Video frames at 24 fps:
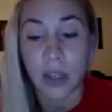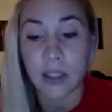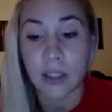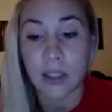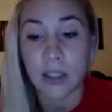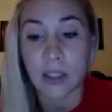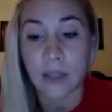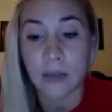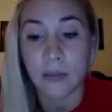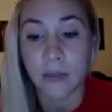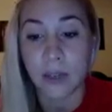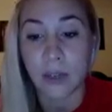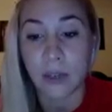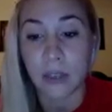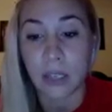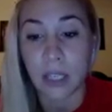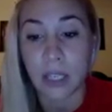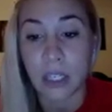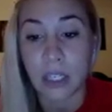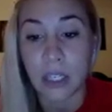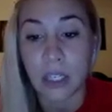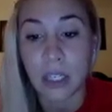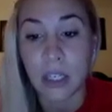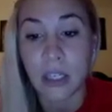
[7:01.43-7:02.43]
for Autism
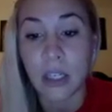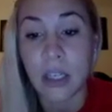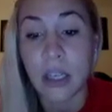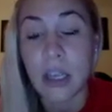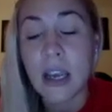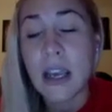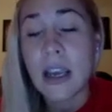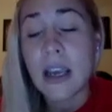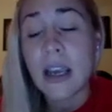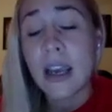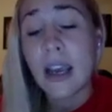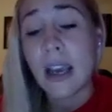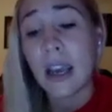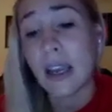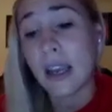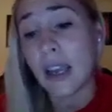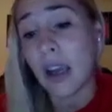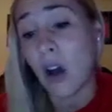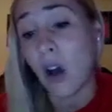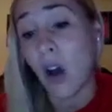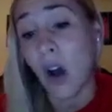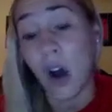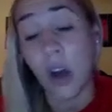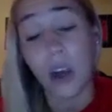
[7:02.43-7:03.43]
Foundation. And
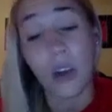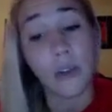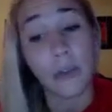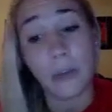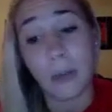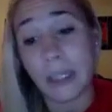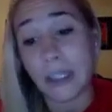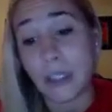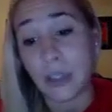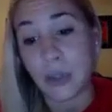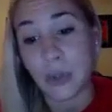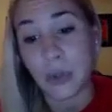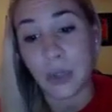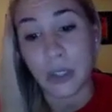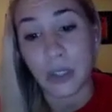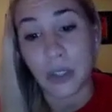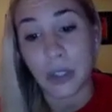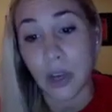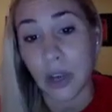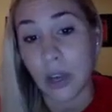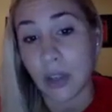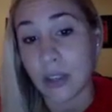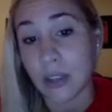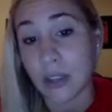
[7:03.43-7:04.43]
now all of my
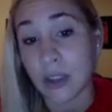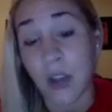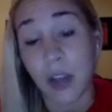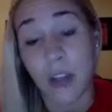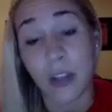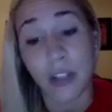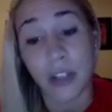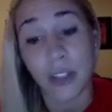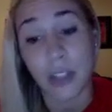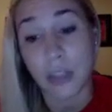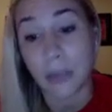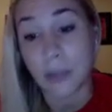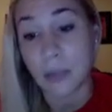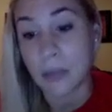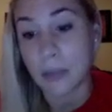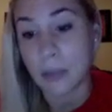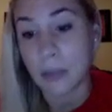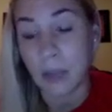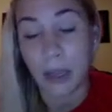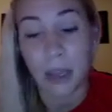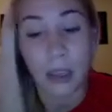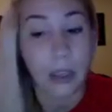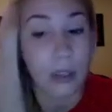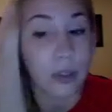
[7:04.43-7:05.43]
students are on scholarships.
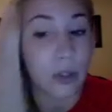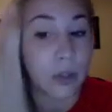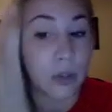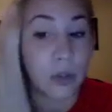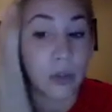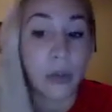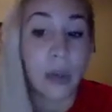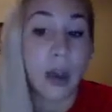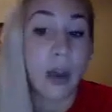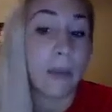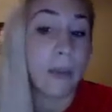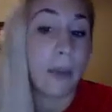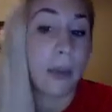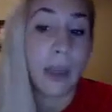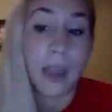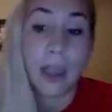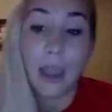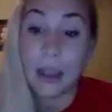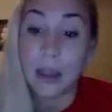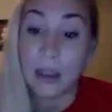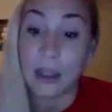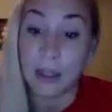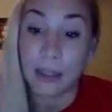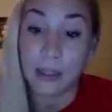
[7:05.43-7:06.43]
My kids do not pay
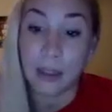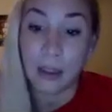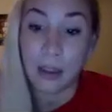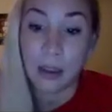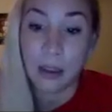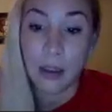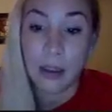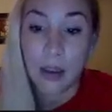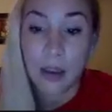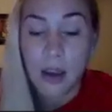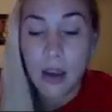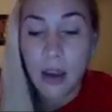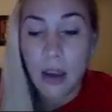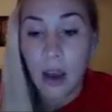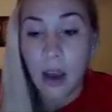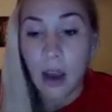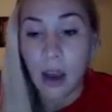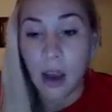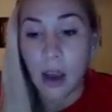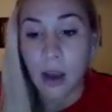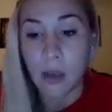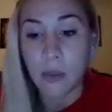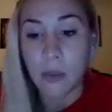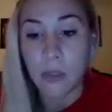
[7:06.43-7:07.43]
anything
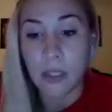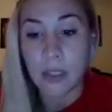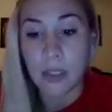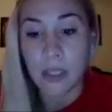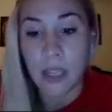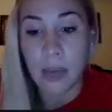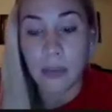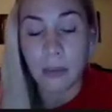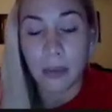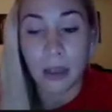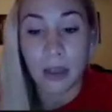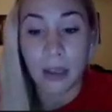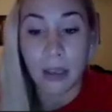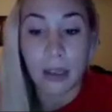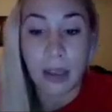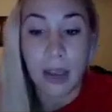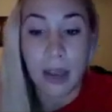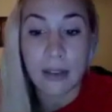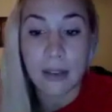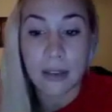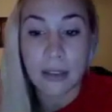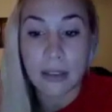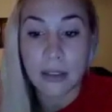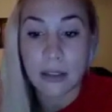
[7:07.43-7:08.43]
to take my
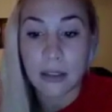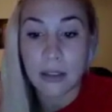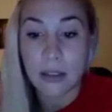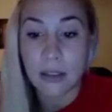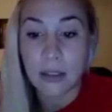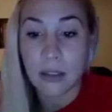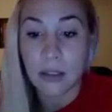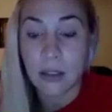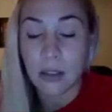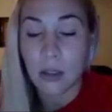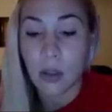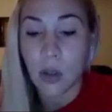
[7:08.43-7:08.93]
classes.